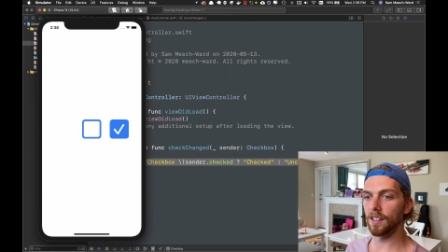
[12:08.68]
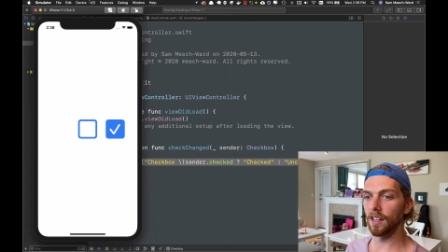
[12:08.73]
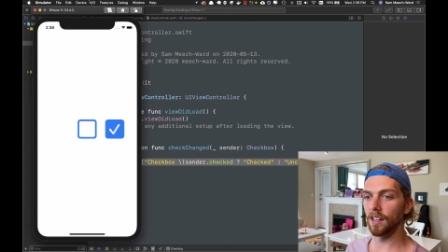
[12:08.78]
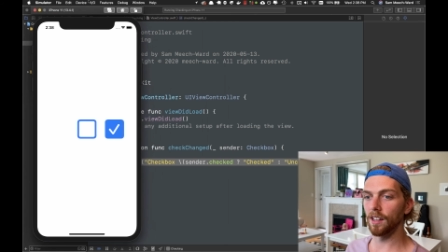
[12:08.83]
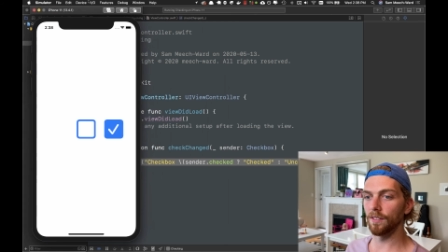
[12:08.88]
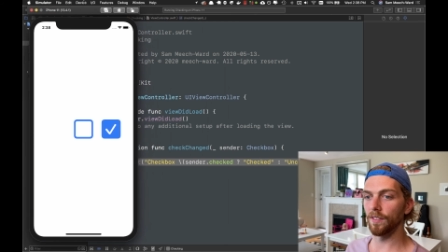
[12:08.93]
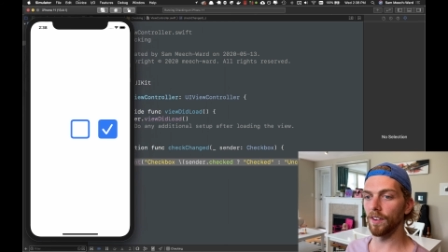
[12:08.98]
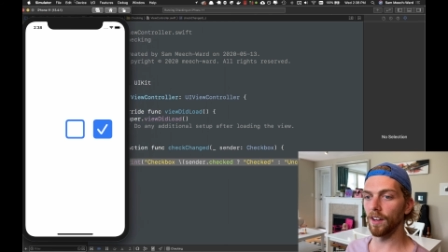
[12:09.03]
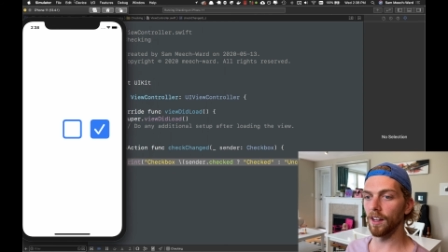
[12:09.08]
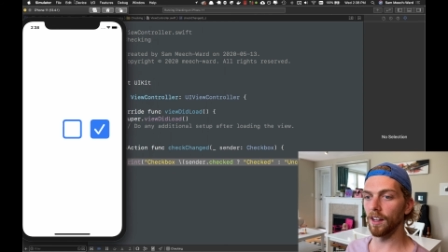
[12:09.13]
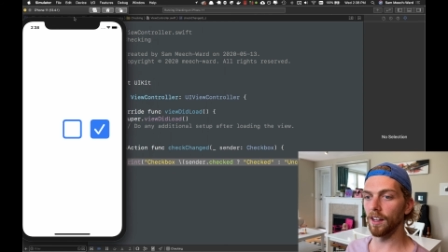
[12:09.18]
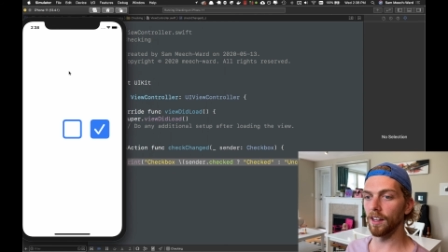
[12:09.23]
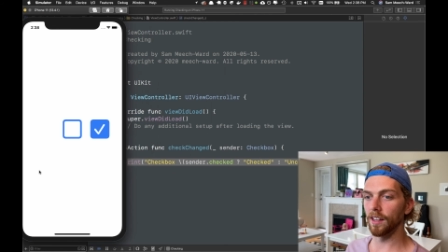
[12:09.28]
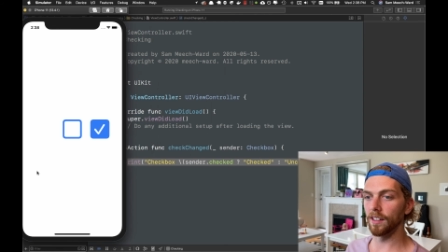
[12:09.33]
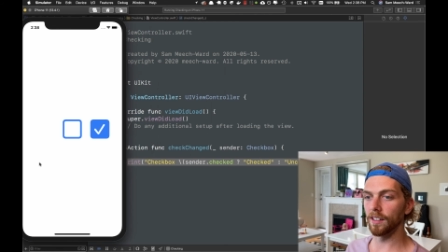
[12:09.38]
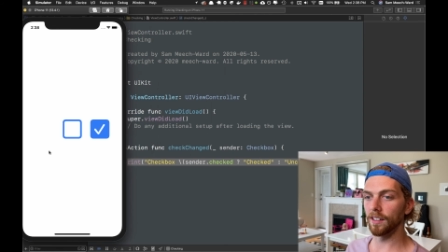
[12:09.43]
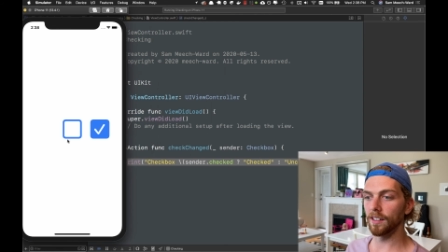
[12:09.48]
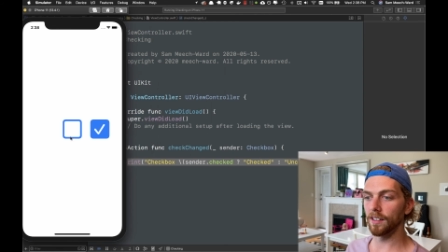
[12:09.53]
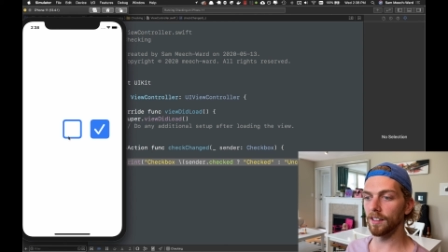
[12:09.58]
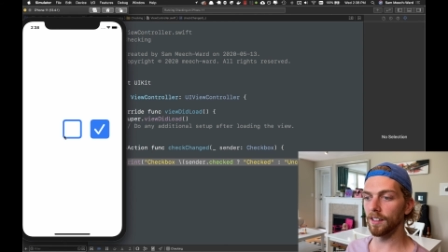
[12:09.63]
and if
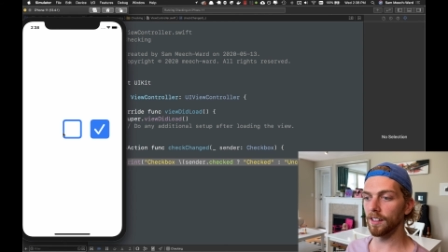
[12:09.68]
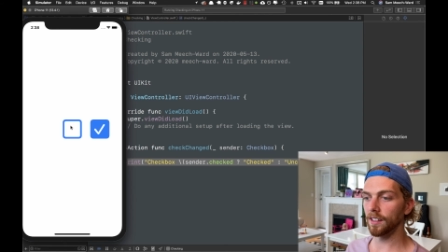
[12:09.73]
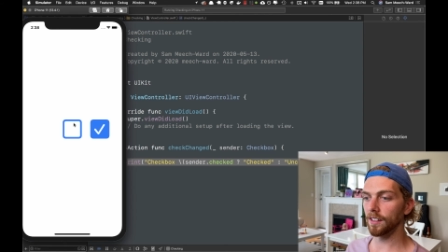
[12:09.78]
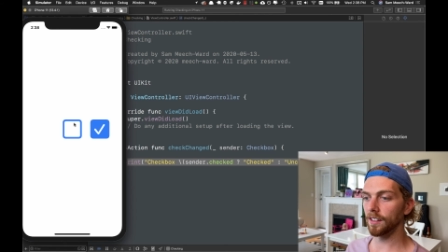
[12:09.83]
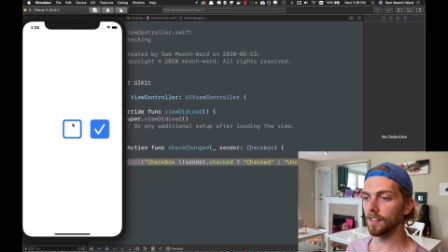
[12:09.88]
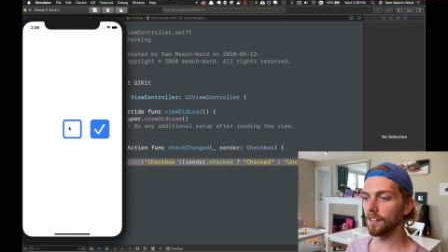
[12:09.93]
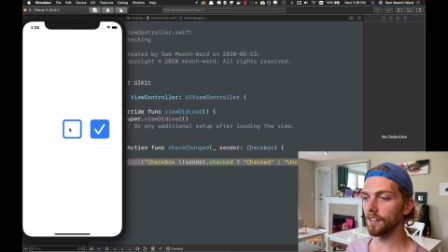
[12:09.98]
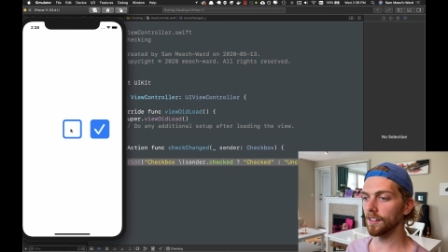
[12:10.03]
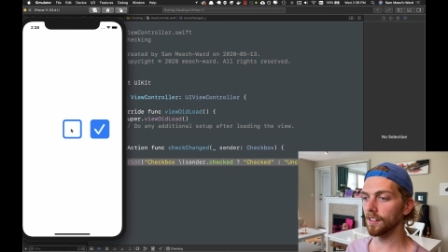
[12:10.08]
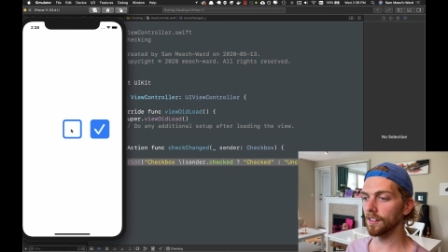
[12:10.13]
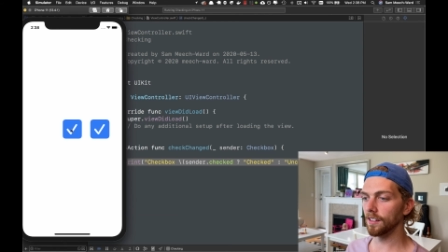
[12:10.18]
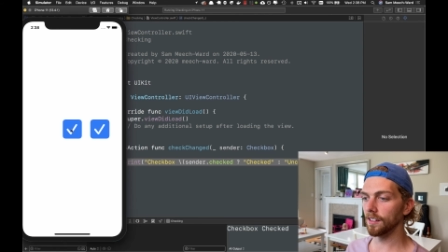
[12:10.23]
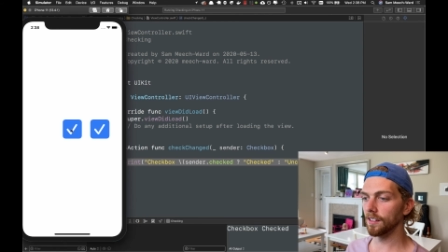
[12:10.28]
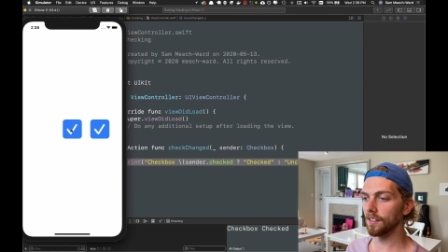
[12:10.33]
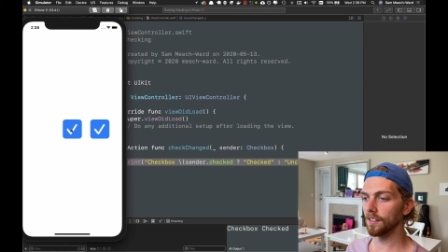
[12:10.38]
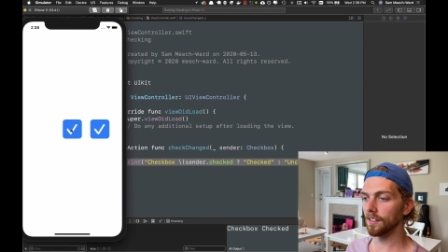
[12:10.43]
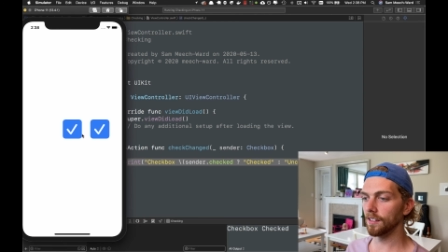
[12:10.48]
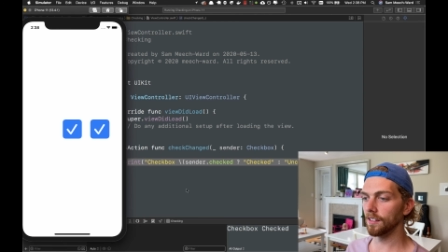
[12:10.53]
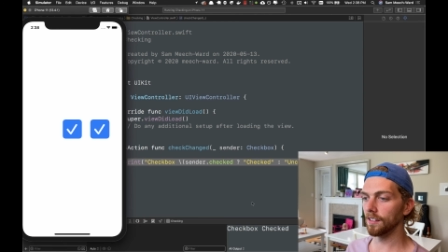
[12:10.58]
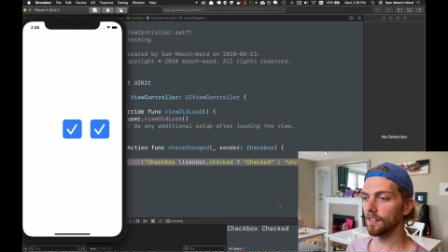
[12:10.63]
I click,
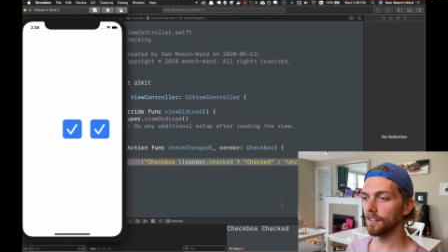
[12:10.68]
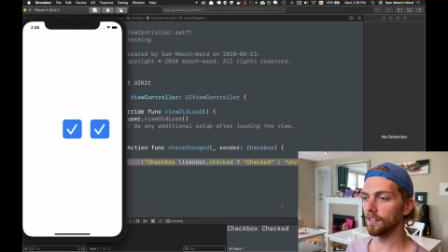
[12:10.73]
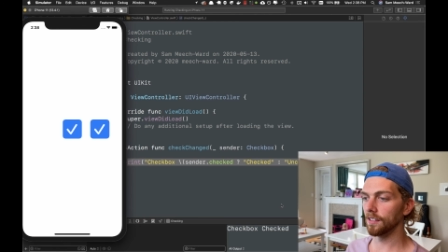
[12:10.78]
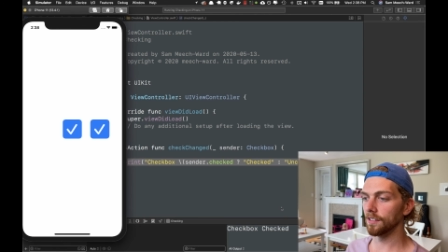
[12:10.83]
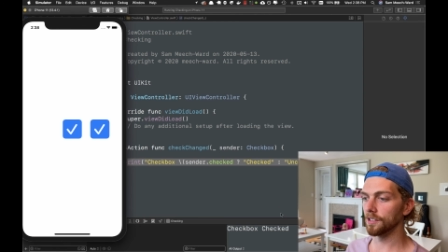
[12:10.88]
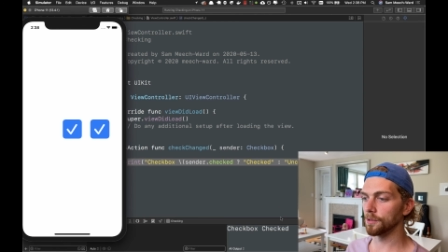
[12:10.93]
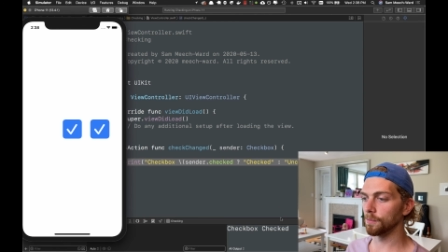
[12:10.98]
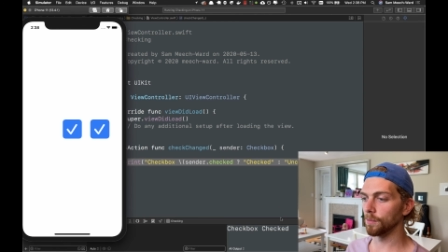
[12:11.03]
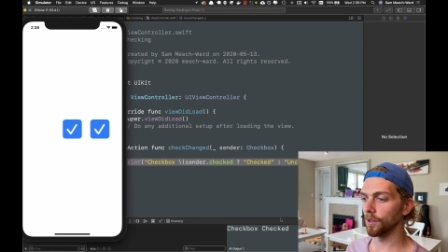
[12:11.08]
just